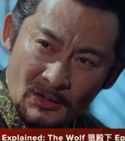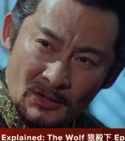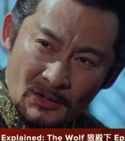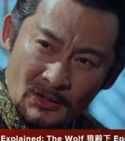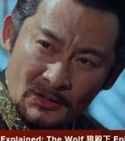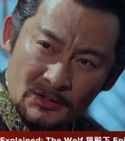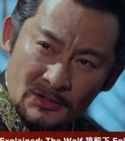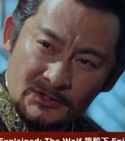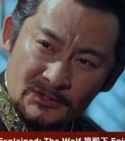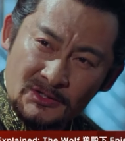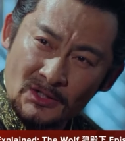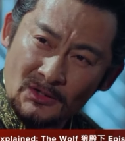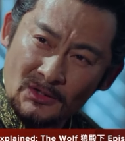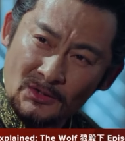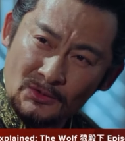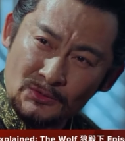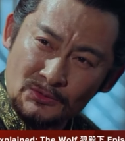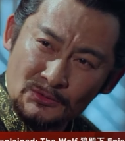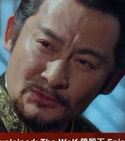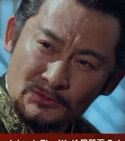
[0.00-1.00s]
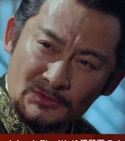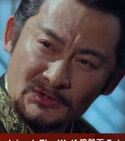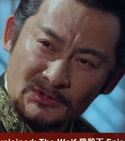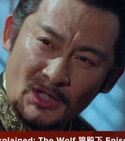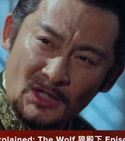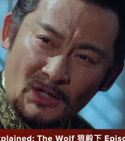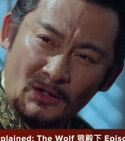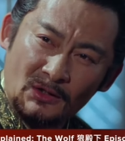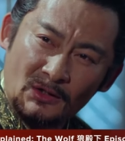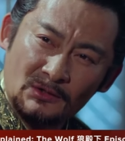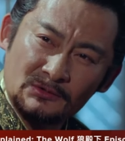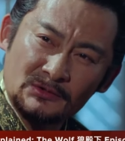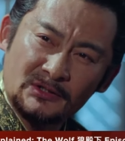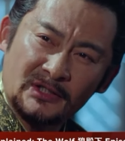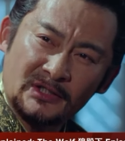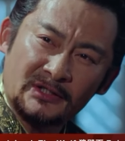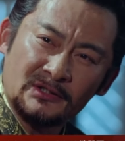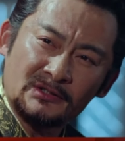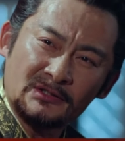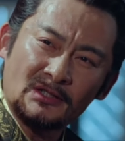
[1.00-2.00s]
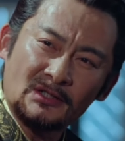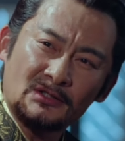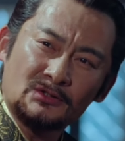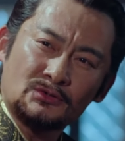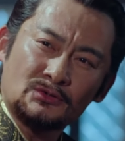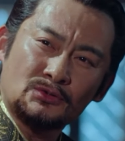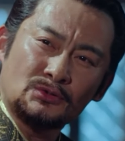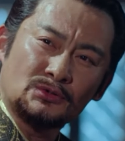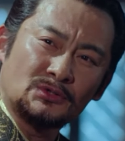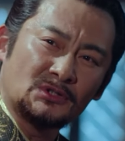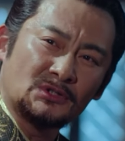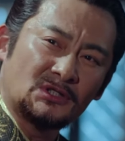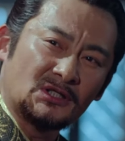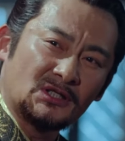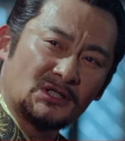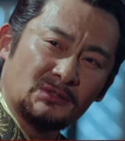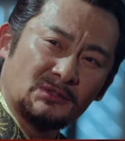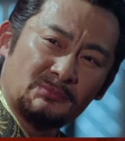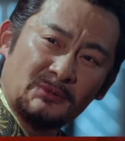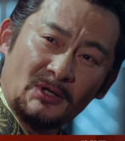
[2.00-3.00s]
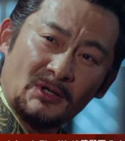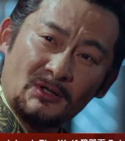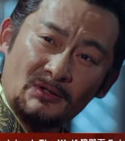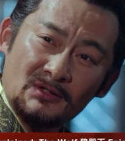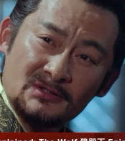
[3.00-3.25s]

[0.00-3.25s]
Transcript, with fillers: dog, but he is more like a wolf who helps the king conquer